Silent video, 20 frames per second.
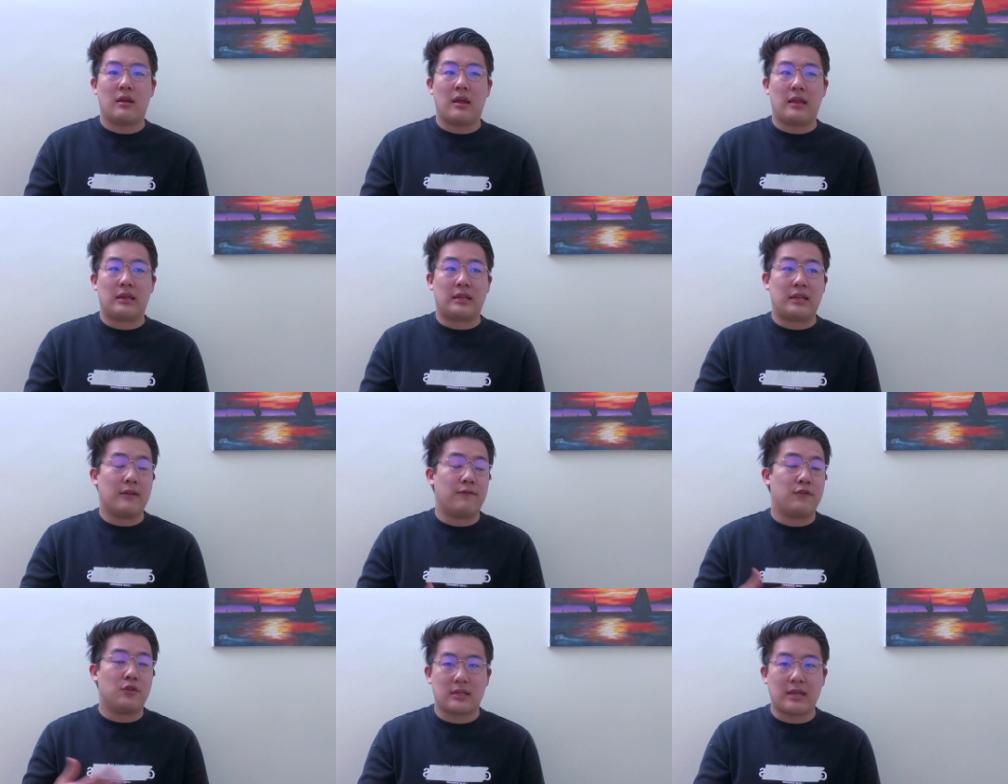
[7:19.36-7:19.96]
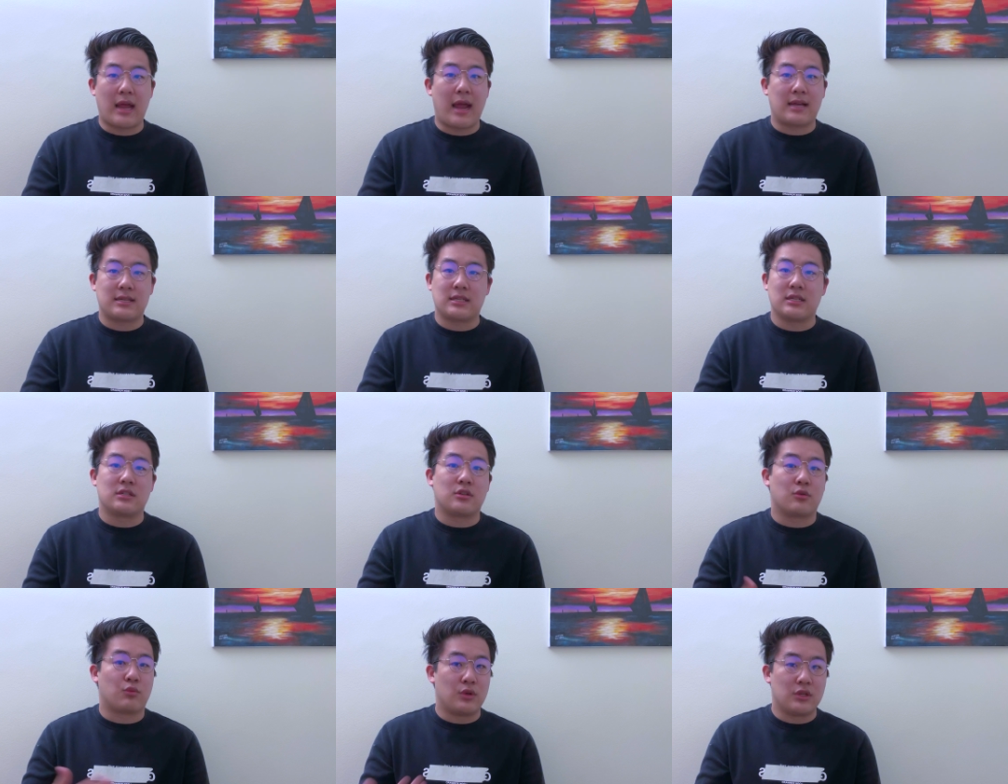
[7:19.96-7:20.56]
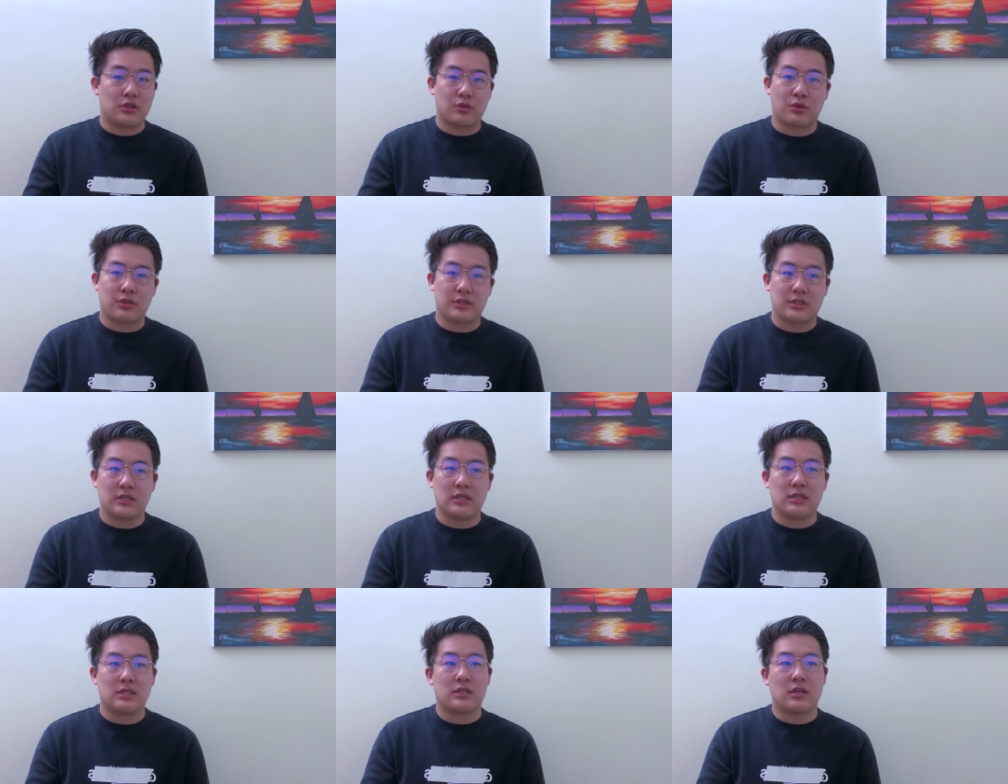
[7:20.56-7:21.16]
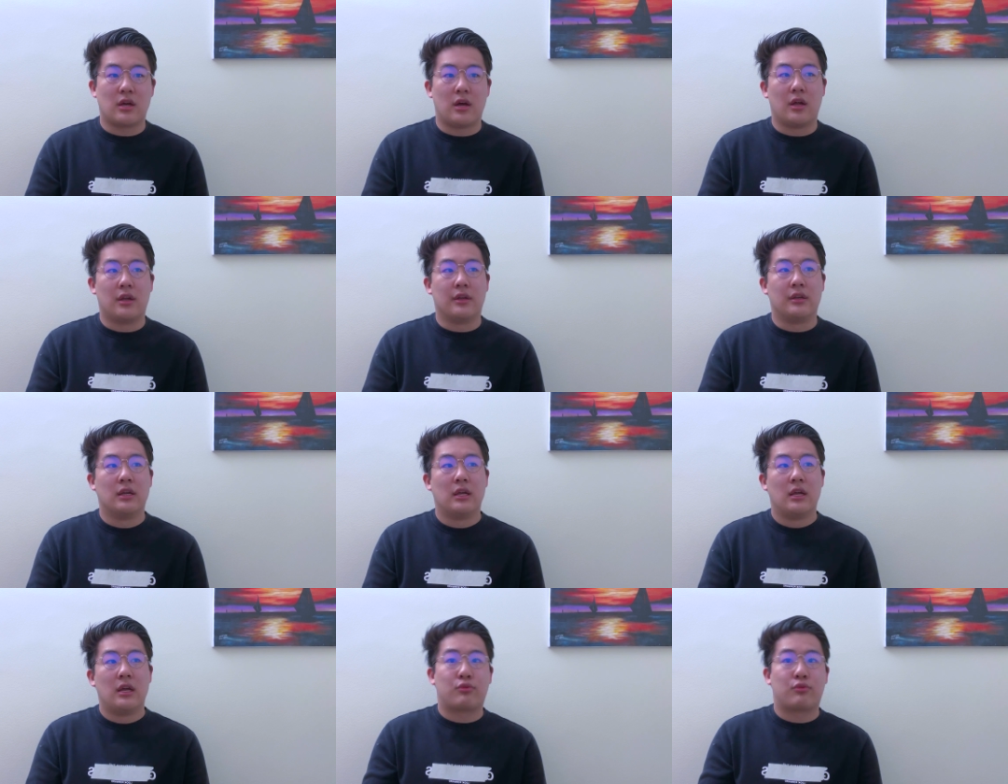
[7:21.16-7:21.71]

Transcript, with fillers: give you access to resources on